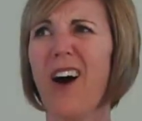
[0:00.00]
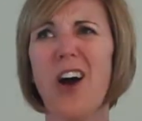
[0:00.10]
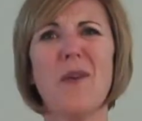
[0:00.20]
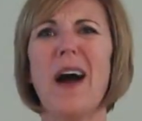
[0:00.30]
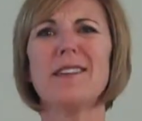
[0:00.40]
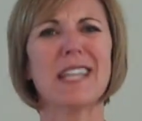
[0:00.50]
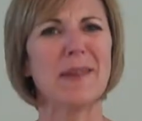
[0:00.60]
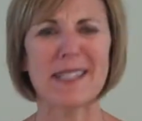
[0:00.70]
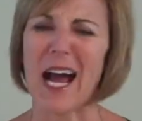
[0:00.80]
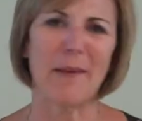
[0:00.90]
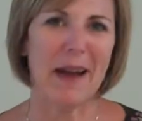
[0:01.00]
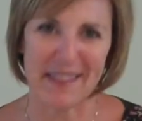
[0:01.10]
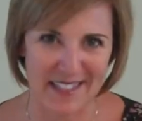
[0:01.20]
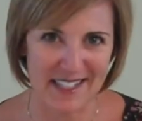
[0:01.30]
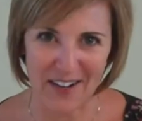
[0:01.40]
Who else can we talk about
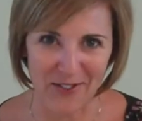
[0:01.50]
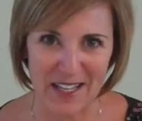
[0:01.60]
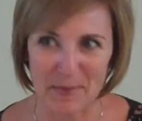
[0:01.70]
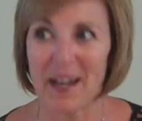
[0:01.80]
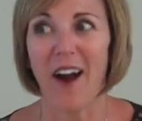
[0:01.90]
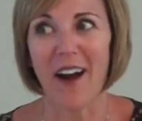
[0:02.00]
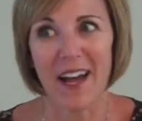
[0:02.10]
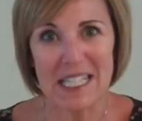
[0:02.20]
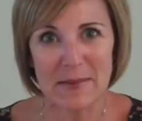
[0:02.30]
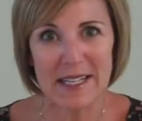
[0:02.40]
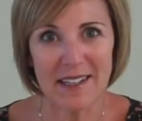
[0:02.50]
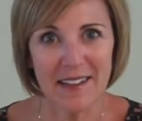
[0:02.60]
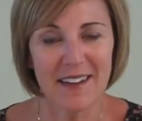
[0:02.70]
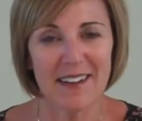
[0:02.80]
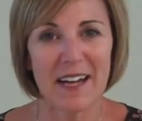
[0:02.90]
this stuff with but our husband?
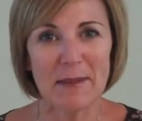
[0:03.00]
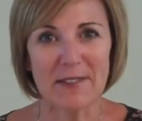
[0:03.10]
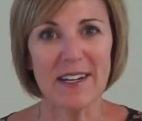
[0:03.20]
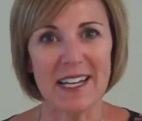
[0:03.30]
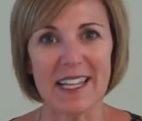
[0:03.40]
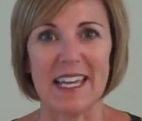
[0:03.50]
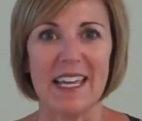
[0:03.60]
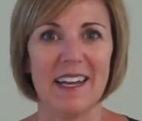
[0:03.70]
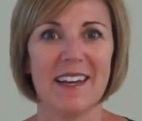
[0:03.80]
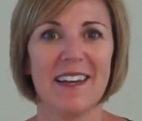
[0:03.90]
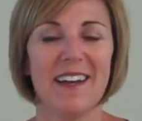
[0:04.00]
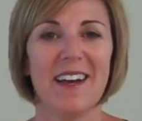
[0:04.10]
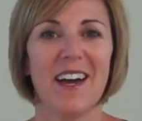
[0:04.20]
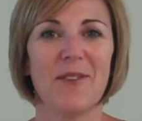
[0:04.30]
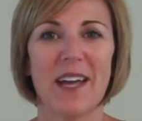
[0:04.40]
I mean, really.
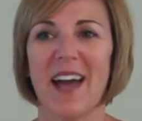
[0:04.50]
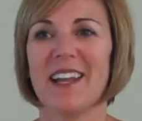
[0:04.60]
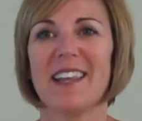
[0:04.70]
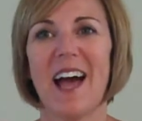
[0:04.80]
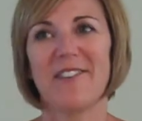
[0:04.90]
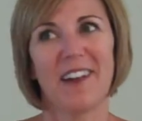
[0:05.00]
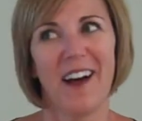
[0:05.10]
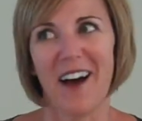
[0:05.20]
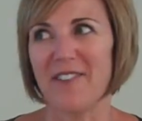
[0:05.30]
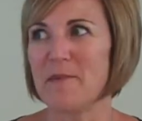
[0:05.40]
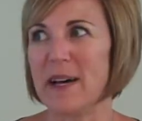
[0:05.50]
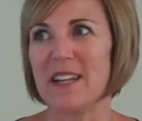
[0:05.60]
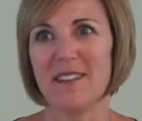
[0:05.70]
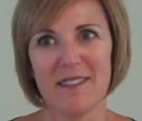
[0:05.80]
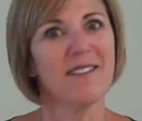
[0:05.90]
We kind of laugh it off,
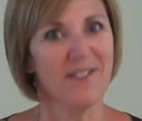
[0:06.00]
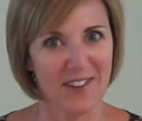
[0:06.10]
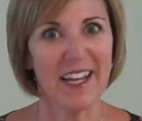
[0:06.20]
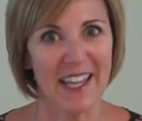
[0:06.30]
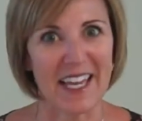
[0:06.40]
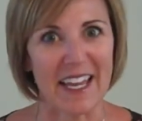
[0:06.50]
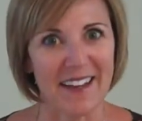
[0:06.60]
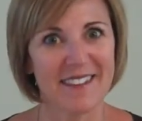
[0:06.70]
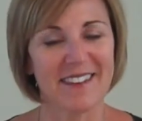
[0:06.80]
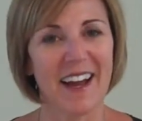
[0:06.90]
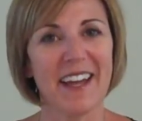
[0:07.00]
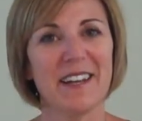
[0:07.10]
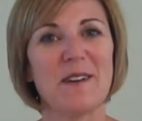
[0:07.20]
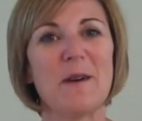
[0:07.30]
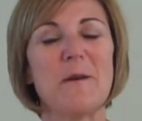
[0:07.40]
but really, right?
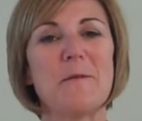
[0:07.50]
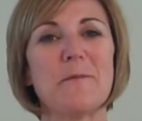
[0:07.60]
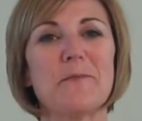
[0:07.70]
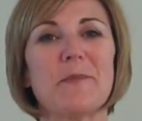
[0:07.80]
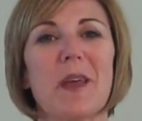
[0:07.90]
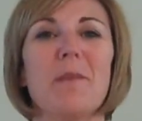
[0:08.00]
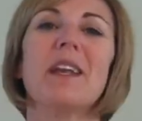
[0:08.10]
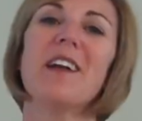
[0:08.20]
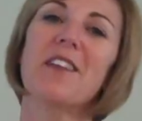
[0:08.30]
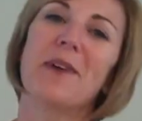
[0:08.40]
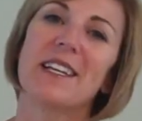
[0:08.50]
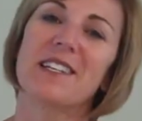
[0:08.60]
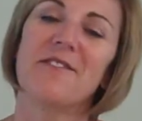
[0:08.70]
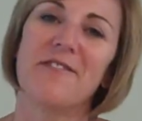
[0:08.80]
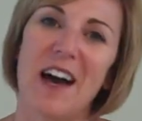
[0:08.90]
But another way to
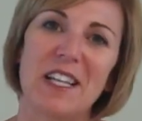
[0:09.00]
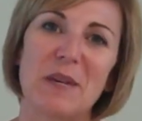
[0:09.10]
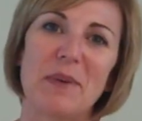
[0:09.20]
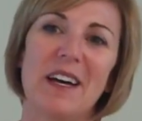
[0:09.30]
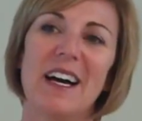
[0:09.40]
develop